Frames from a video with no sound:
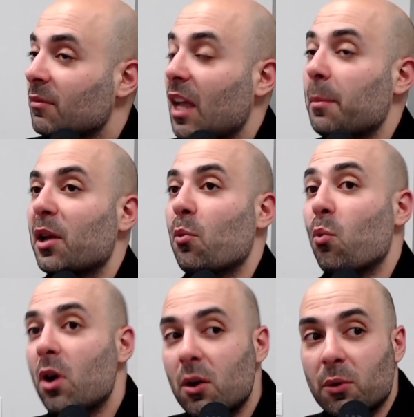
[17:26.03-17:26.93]
I'm like,
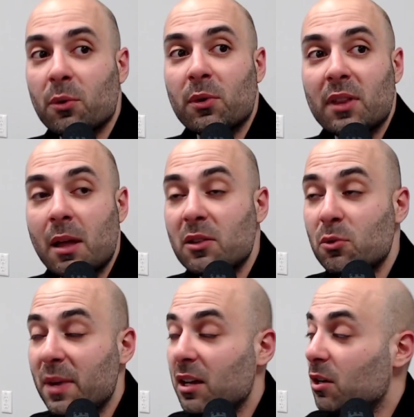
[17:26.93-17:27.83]
whoa, that
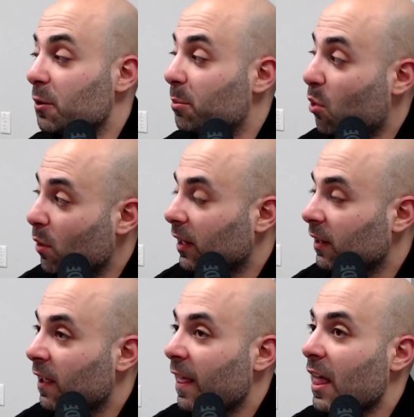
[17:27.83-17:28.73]
you make a good point.
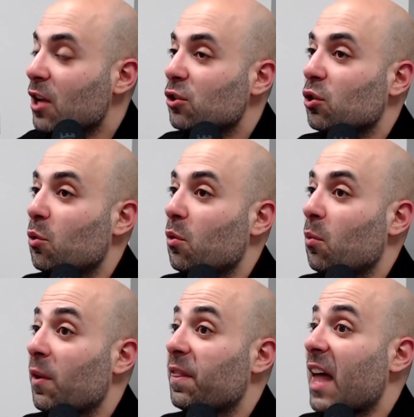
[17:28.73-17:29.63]
So
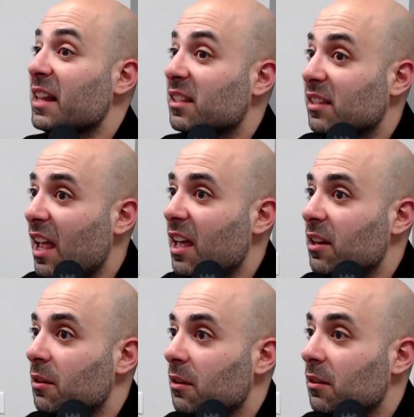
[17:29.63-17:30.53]
with that
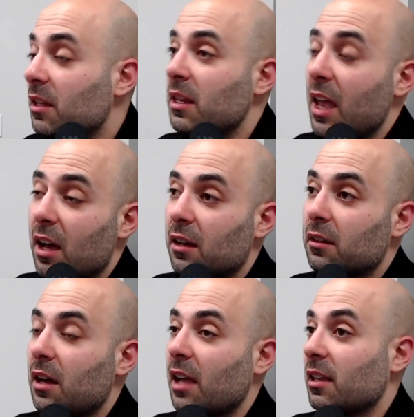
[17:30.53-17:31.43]
said, then yeah,
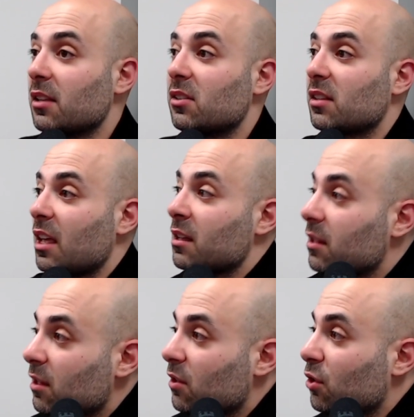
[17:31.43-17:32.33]
I guess that,
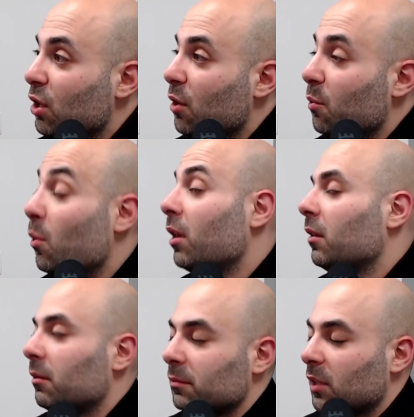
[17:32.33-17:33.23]

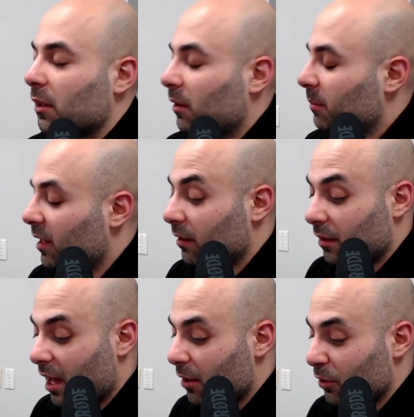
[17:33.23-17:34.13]
well, look, man,
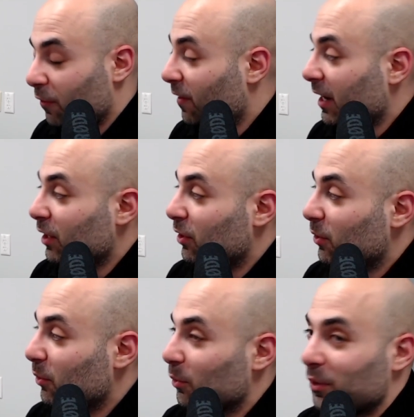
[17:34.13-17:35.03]
I don't know if I could
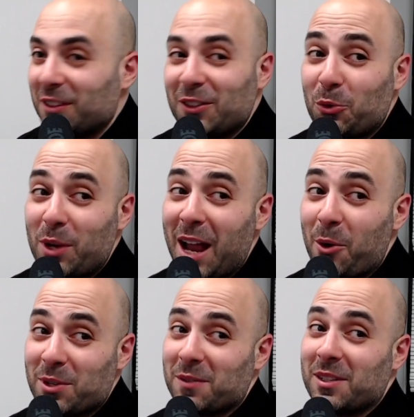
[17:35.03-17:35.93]
do 3
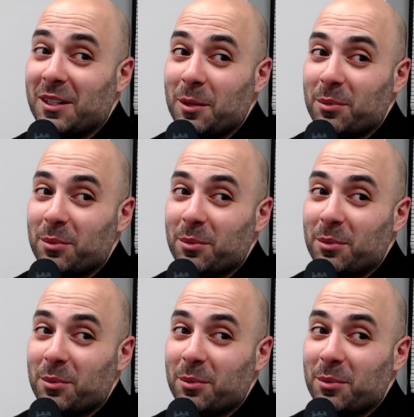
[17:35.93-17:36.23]
hours of sleep.